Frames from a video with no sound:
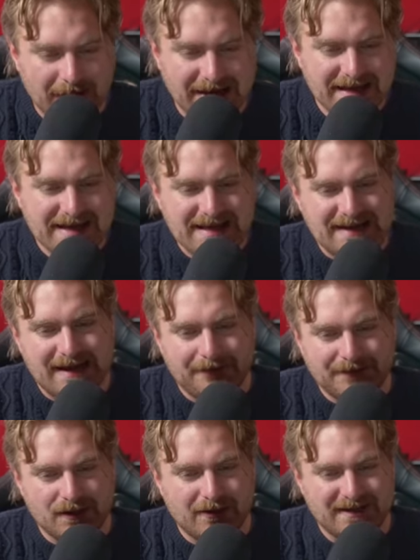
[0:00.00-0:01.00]
way. Now
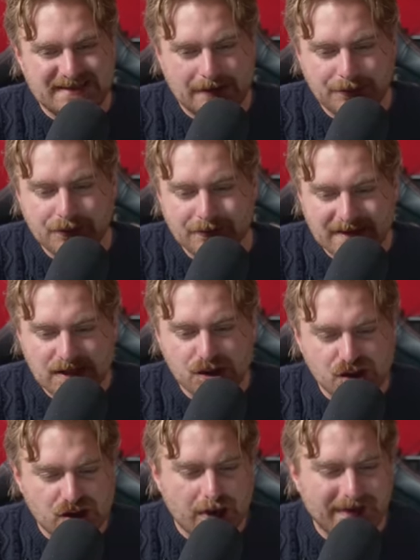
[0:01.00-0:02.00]
the ISW is
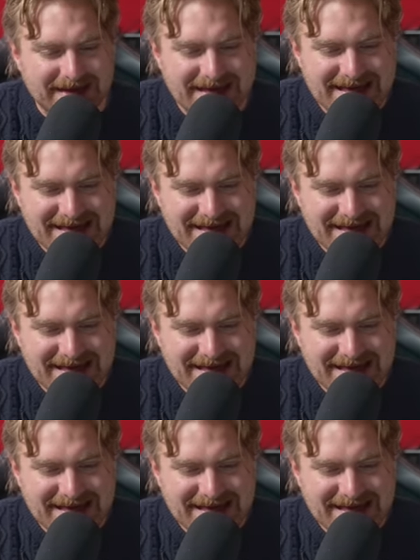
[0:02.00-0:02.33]
showing